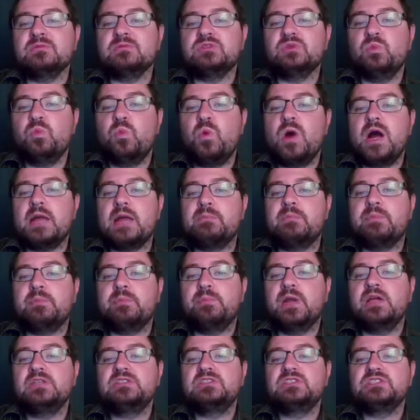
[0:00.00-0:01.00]
out to wipe
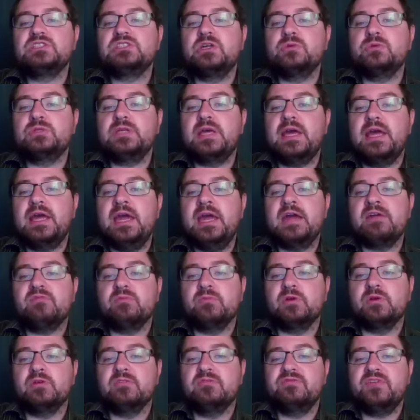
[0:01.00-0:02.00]
blood soaked hair
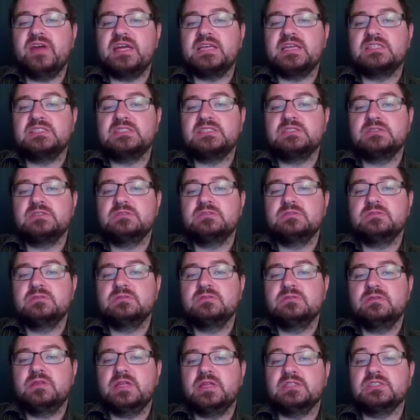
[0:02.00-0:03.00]
from her face,
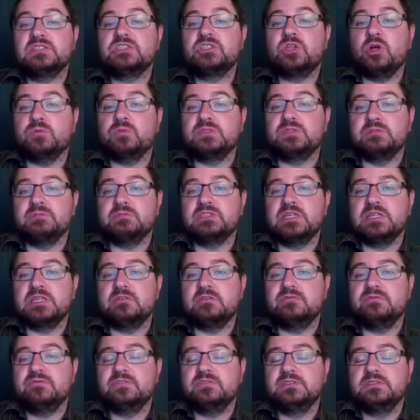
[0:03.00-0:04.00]
then stops
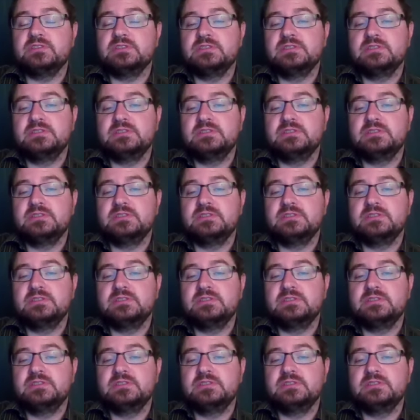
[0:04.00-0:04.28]
himself.